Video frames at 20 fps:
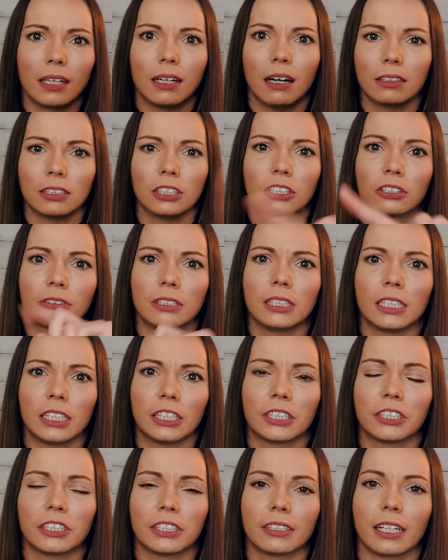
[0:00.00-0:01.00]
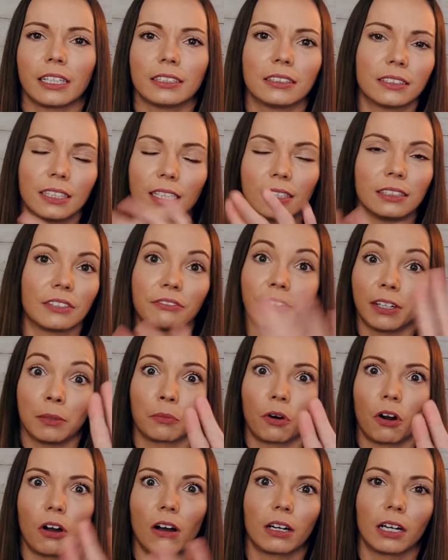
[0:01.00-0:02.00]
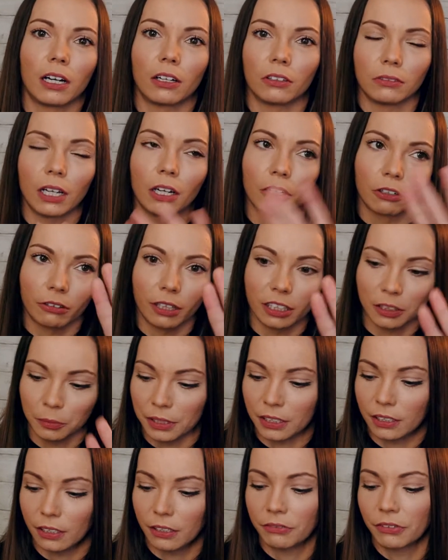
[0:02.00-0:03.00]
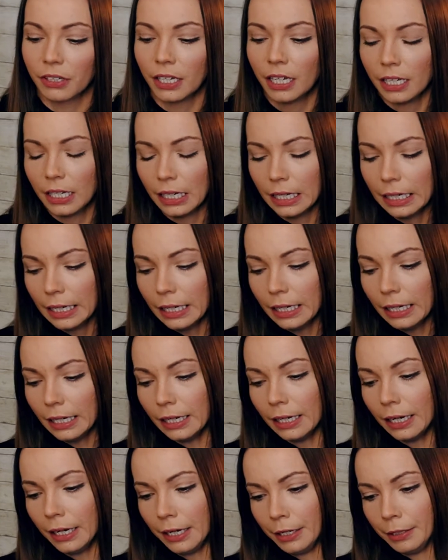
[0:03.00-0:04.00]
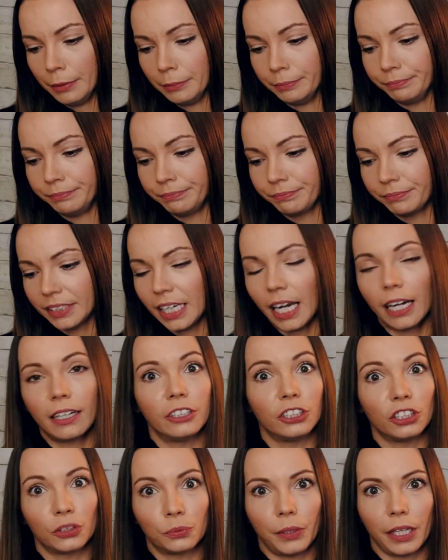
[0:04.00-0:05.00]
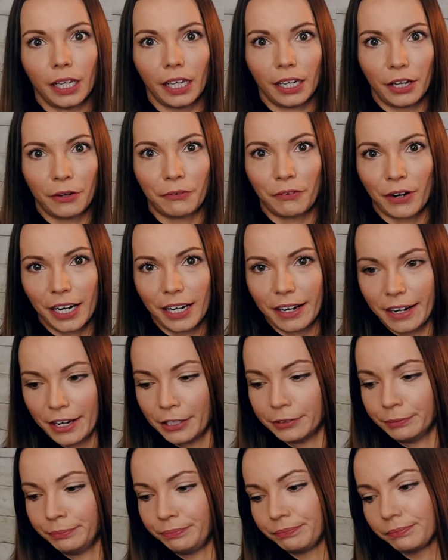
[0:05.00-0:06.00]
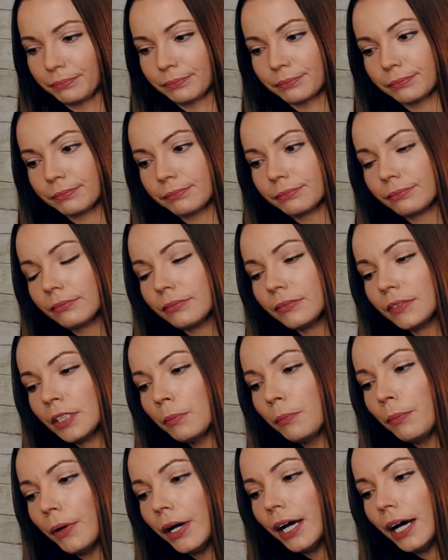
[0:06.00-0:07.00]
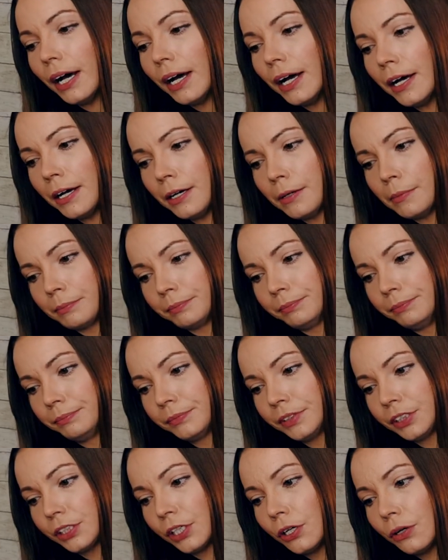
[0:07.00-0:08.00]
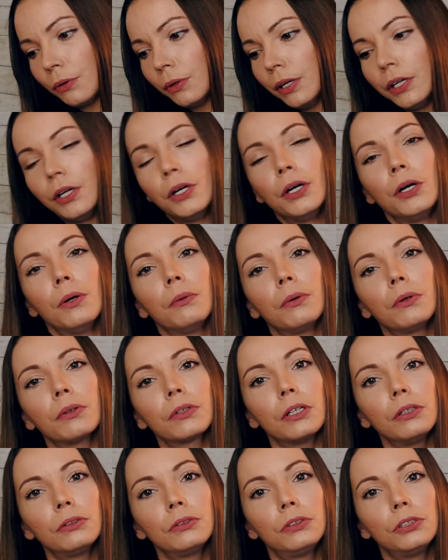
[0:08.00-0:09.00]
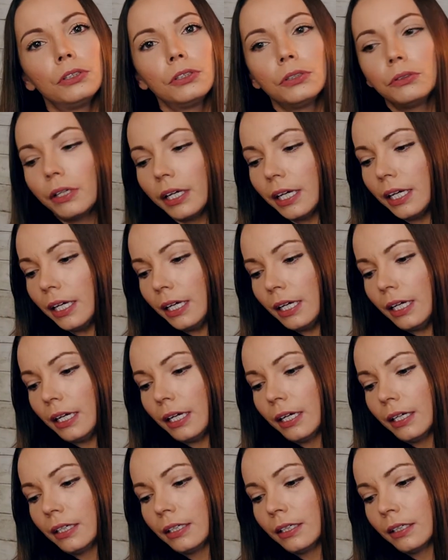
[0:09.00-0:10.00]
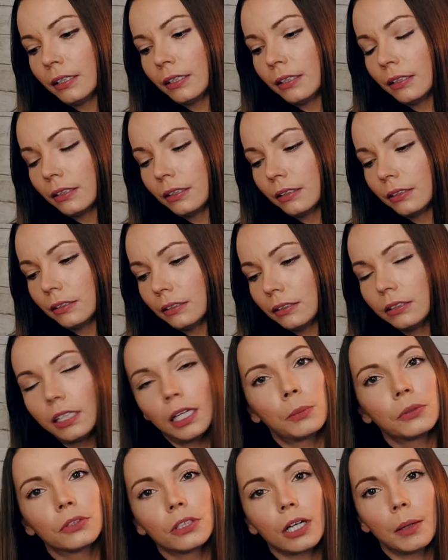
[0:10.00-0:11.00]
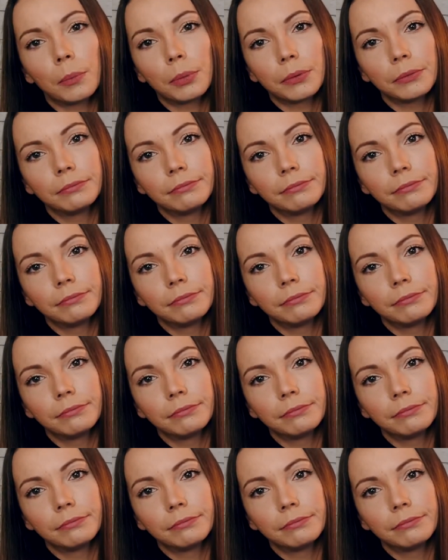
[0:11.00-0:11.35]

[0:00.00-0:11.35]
on the screen here that says if I'm wrong, I'll correct myself. Kind of just winging it right now. But, so we'll go to a tabletop